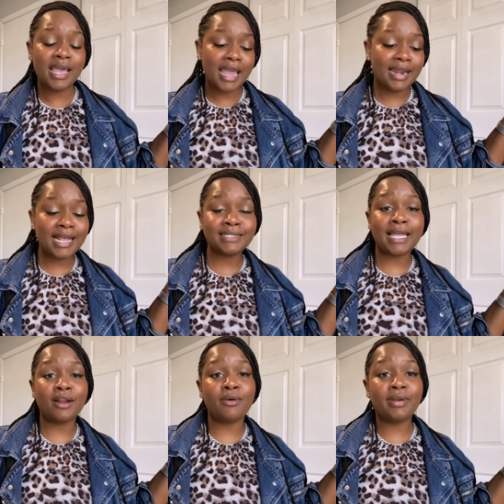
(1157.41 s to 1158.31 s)
And that's that
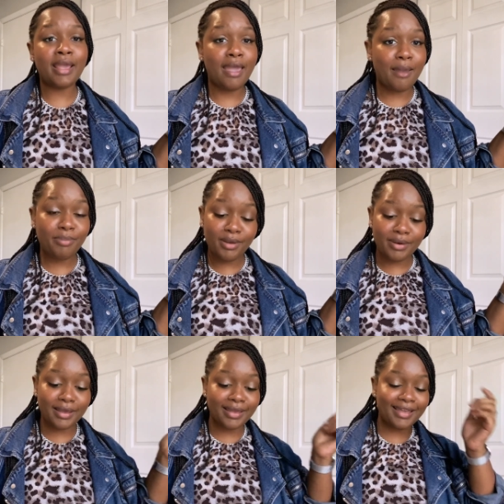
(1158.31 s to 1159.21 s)
on that,
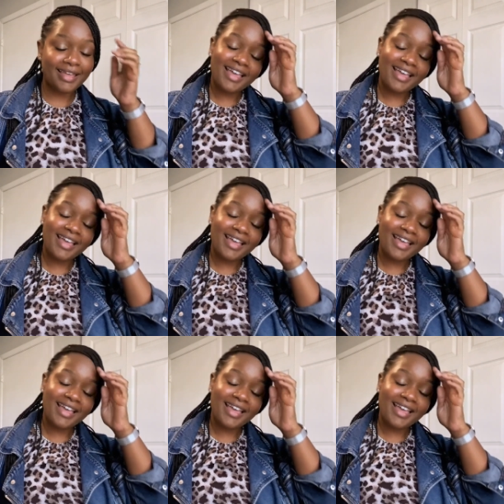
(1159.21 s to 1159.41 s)
period.